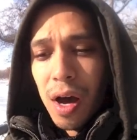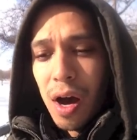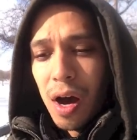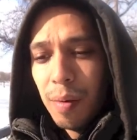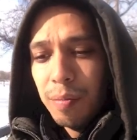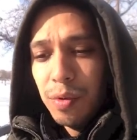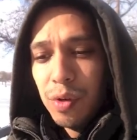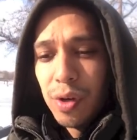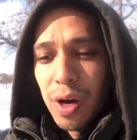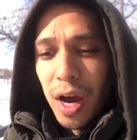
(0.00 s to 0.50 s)

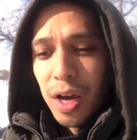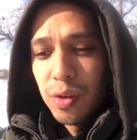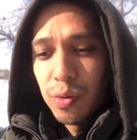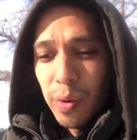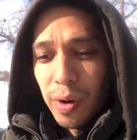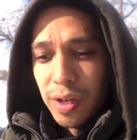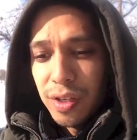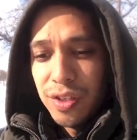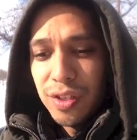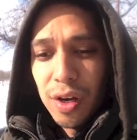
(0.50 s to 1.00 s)
You guys
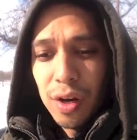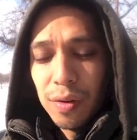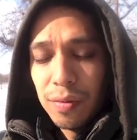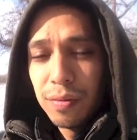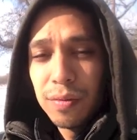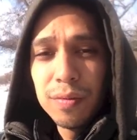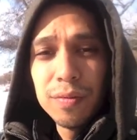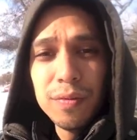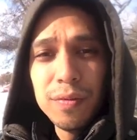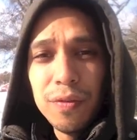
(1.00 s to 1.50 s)
want to sell
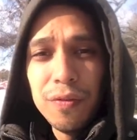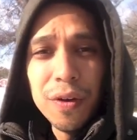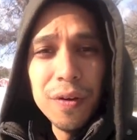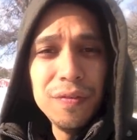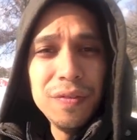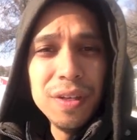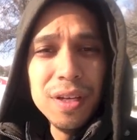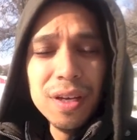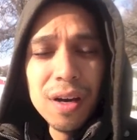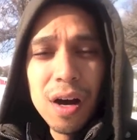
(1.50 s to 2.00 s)

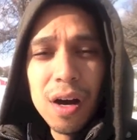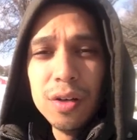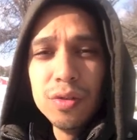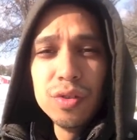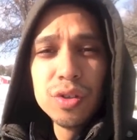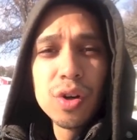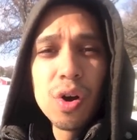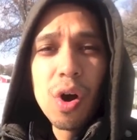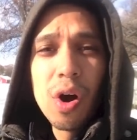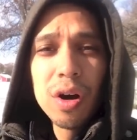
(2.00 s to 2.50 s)
50,
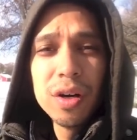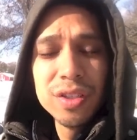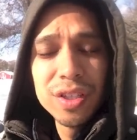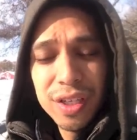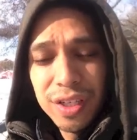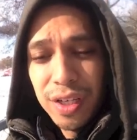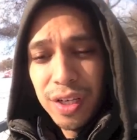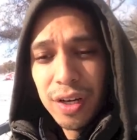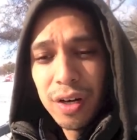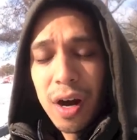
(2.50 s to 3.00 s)
100 cars a
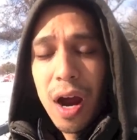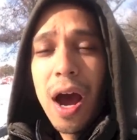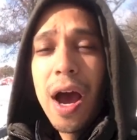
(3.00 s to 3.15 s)
year.